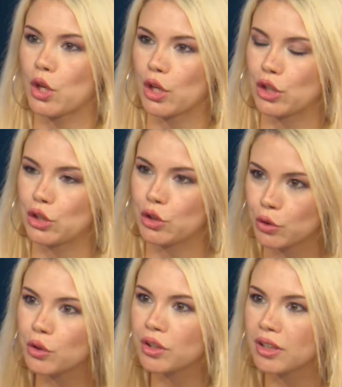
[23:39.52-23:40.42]
in
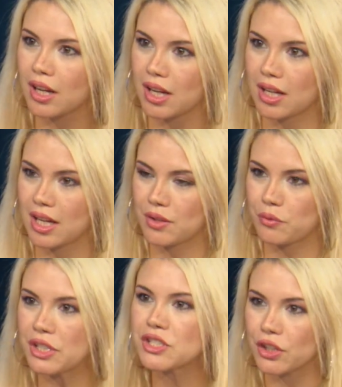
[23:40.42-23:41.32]
your
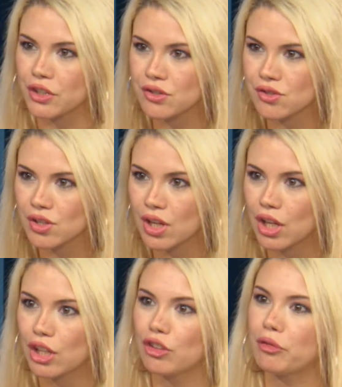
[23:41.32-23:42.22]
research,
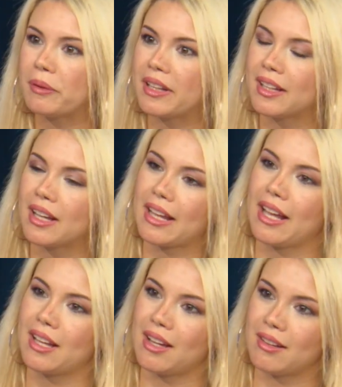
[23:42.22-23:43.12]
you've been
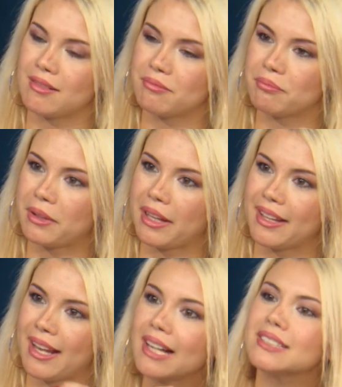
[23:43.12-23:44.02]

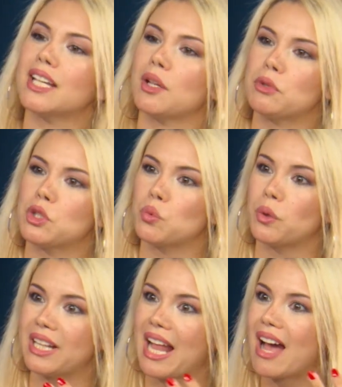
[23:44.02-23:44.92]
connecting
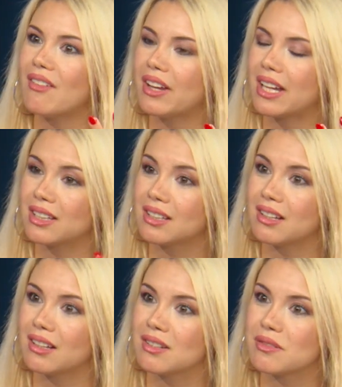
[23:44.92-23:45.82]
between having
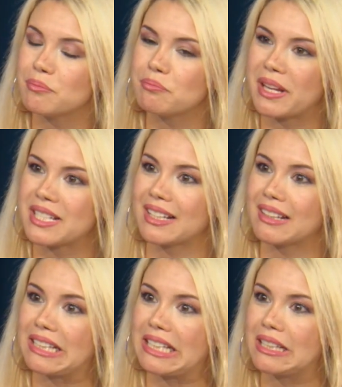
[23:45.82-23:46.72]

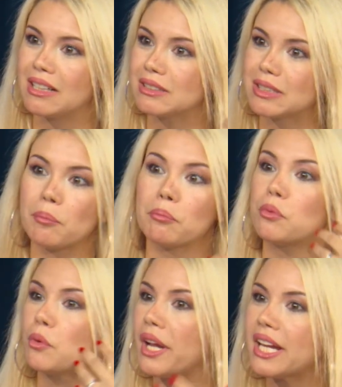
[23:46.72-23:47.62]
basically some
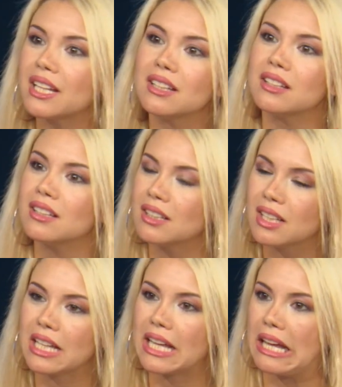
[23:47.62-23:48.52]
brain
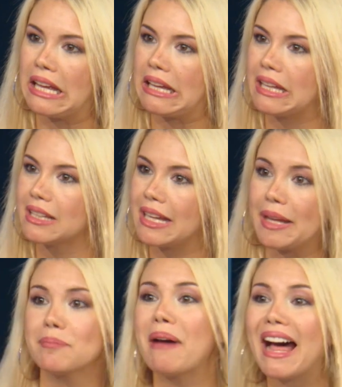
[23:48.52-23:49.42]

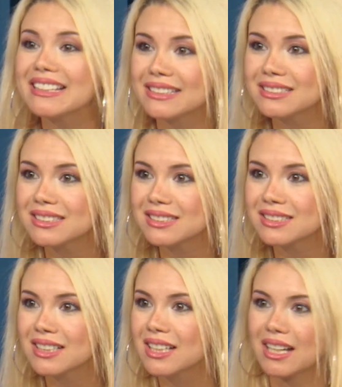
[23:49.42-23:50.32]

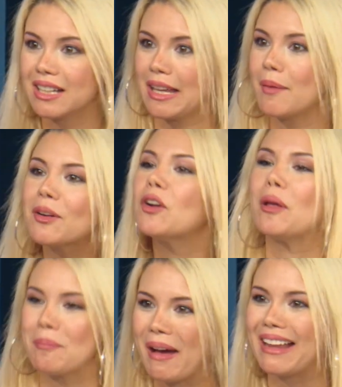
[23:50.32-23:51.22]
imbalance, chemical
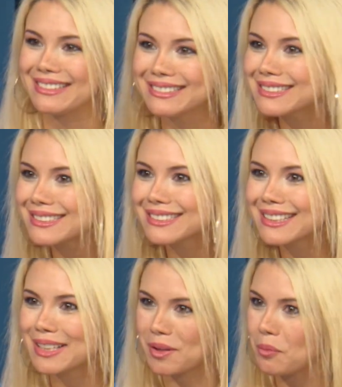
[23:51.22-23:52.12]
imbalance
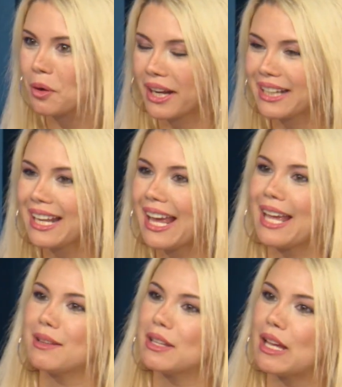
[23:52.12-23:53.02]
in the brain,
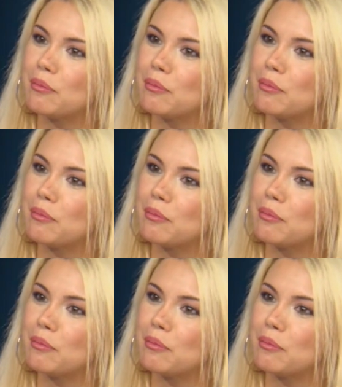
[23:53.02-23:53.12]
and